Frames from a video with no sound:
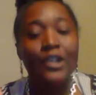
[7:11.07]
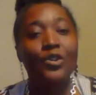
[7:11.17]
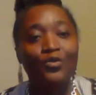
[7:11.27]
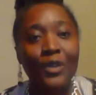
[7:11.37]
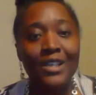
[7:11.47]

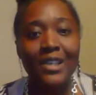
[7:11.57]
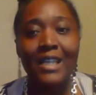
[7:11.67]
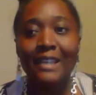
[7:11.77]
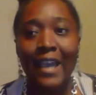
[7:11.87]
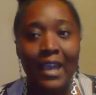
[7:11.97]
So this
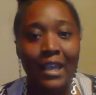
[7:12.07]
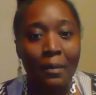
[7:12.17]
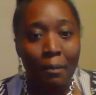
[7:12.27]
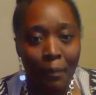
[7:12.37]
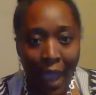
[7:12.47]
is a
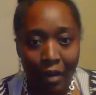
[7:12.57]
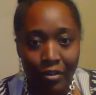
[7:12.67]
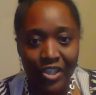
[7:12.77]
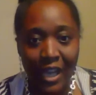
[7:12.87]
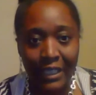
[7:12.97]

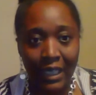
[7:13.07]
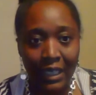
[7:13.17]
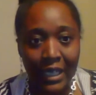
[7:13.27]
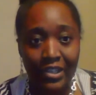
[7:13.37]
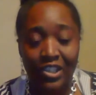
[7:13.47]
parasite
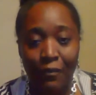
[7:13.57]
cleanse.